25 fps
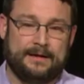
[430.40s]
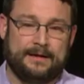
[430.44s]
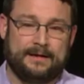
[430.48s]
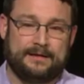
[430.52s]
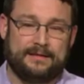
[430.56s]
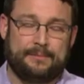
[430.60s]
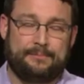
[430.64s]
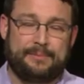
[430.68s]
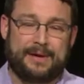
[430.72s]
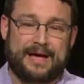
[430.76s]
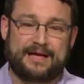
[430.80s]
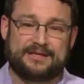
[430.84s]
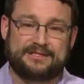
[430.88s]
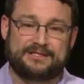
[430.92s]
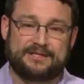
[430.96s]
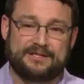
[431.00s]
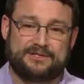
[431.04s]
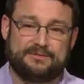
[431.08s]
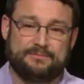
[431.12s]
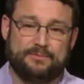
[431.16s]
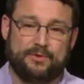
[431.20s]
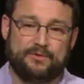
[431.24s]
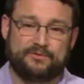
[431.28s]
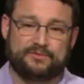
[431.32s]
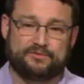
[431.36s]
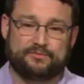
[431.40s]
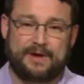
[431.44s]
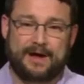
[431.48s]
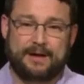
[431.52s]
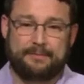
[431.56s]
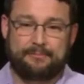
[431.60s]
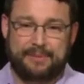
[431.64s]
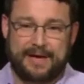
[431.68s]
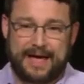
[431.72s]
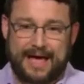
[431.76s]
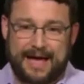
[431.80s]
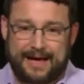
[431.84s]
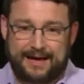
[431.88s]
The passage moves
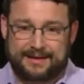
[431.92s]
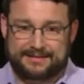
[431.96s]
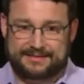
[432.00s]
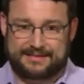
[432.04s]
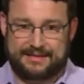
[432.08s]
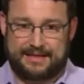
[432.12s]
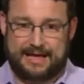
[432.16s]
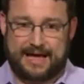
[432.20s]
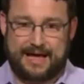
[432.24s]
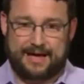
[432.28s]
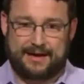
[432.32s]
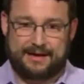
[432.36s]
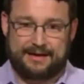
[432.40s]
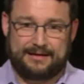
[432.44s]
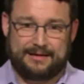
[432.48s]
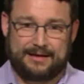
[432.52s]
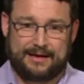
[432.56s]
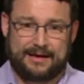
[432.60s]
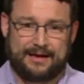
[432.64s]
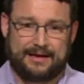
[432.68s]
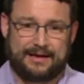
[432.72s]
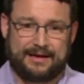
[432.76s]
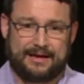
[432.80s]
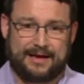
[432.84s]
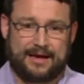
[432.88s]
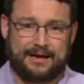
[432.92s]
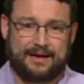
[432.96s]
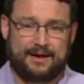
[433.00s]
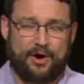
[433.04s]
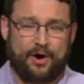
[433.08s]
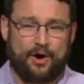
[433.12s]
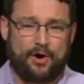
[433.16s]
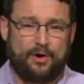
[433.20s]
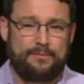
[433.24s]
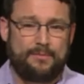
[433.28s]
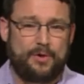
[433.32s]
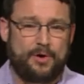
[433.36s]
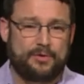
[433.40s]
right past that and
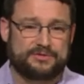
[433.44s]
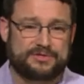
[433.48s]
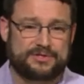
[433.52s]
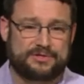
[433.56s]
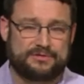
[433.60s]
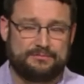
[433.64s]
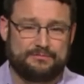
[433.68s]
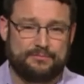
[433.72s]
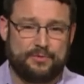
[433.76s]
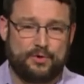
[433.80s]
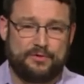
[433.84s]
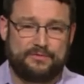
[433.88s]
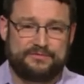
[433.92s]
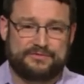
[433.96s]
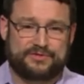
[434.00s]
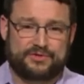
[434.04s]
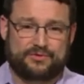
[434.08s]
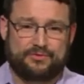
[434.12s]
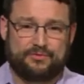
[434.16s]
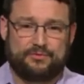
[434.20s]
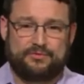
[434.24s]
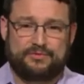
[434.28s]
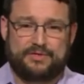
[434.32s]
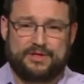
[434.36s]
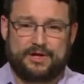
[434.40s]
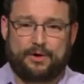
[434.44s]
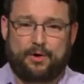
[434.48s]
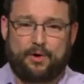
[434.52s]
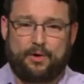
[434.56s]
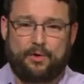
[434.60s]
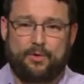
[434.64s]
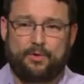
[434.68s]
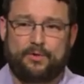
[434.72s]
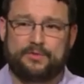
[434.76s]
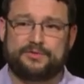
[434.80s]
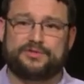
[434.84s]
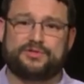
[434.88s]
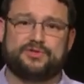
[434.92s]
almost moves through the
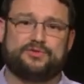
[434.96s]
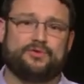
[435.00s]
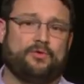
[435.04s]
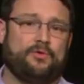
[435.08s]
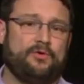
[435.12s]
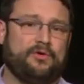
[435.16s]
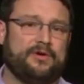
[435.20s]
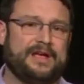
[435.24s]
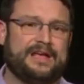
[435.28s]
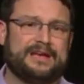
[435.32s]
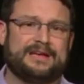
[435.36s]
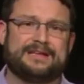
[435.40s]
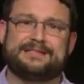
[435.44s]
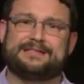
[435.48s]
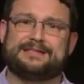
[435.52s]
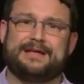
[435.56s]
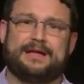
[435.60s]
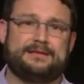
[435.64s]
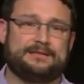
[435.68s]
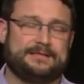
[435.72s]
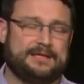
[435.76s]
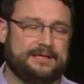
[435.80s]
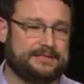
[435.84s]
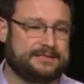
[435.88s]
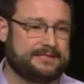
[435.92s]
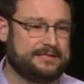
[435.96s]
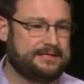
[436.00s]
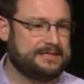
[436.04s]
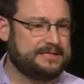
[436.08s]
whole story in a sentence.